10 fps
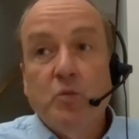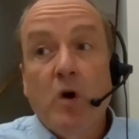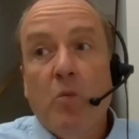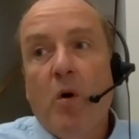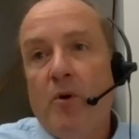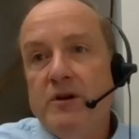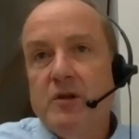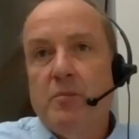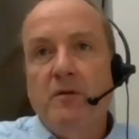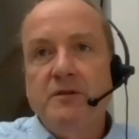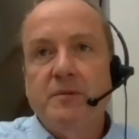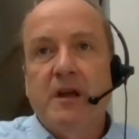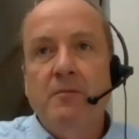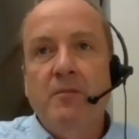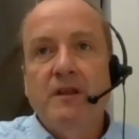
At what point did the problems become